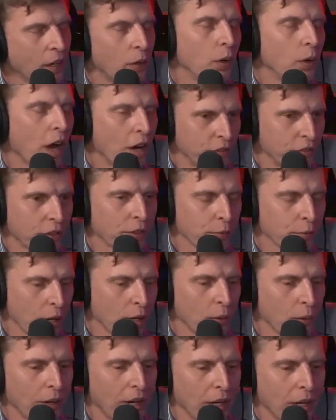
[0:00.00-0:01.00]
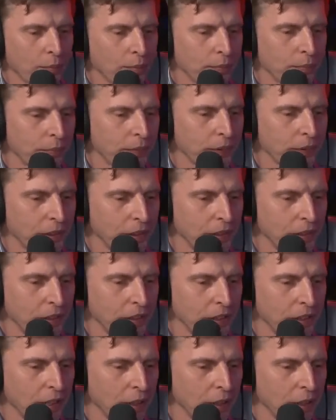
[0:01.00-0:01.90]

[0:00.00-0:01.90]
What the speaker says: or overthrow the